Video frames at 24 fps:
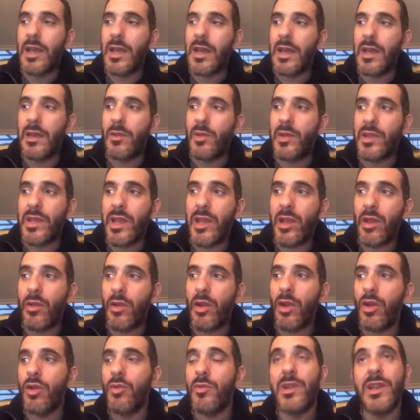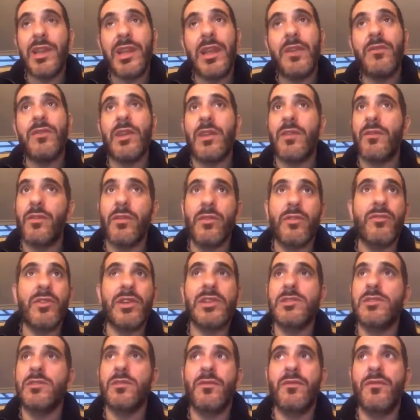And when they go home in the evening for the
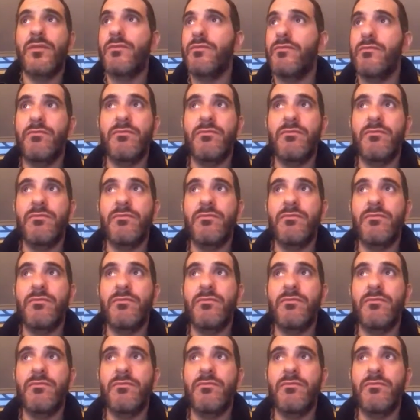rest of